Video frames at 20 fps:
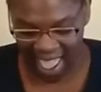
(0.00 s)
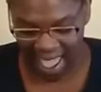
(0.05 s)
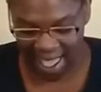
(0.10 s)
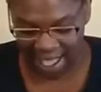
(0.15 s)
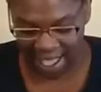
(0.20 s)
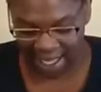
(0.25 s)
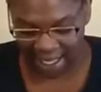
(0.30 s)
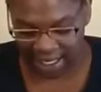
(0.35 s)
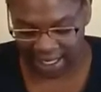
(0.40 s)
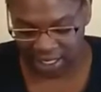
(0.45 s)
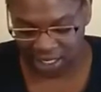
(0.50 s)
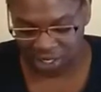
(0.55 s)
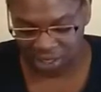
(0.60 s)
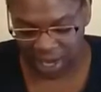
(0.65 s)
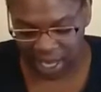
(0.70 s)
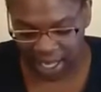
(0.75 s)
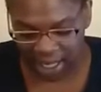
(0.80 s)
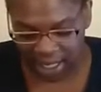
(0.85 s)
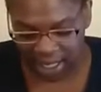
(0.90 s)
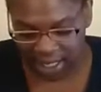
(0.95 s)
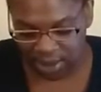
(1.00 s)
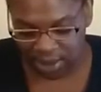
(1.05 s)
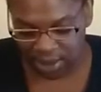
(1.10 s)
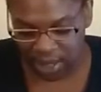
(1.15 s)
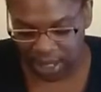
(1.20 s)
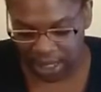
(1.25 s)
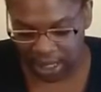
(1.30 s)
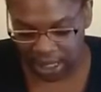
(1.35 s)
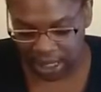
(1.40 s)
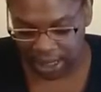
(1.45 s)
Let's try this
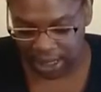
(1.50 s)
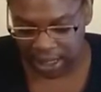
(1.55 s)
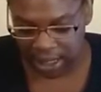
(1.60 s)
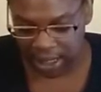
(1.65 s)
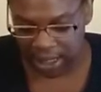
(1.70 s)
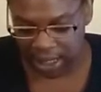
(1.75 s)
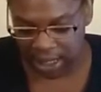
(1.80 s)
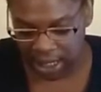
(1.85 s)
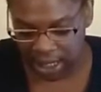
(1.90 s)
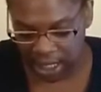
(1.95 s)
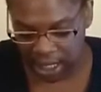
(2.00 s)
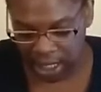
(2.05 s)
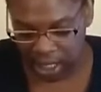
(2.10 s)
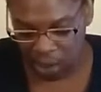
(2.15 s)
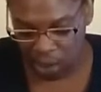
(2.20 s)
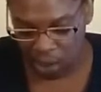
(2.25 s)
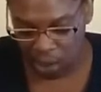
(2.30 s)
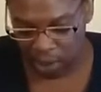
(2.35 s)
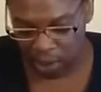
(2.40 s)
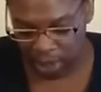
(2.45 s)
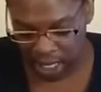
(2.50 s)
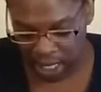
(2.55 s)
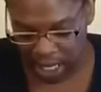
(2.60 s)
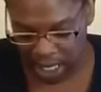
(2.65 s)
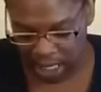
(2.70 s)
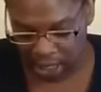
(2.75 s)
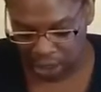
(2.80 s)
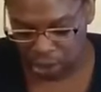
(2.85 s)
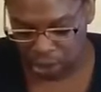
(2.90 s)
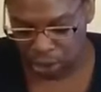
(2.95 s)
one. This is the
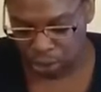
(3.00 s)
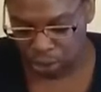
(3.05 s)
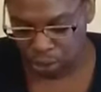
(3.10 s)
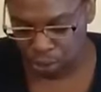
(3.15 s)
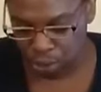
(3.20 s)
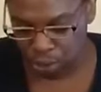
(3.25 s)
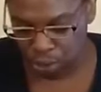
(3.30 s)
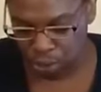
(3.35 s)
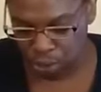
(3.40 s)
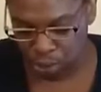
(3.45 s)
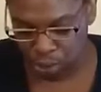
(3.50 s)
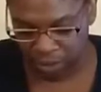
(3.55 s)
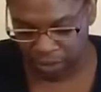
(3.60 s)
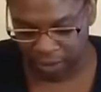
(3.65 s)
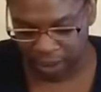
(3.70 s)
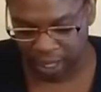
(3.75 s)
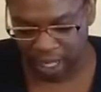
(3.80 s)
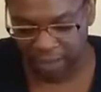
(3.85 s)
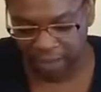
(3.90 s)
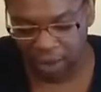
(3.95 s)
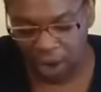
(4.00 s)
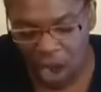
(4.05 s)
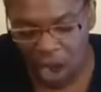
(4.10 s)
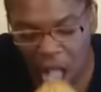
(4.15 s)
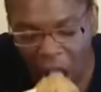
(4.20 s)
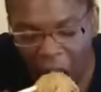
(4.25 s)
Oriental flavor.